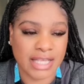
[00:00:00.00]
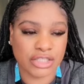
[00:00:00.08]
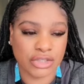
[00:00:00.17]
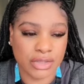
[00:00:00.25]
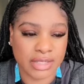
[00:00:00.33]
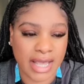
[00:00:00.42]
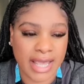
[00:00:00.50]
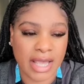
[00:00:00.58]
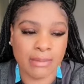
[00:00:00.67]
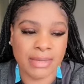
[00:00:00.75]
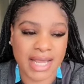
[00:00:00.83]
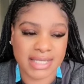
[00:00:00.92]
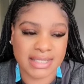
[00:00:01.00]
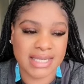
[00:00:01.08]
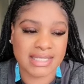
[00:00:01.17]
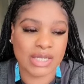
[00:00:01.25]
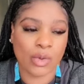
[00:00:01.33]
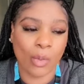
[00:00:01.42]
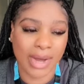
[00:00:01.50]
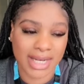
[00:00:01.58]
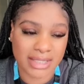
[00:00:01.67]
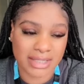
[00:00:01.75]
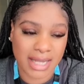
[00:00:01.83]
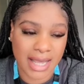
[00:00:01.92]
ate Sunday, I'm next eating
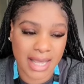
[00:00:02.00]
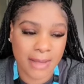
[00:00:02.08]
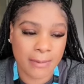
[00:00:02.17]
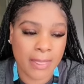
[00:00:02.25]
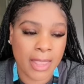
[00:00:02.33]
Wednesday.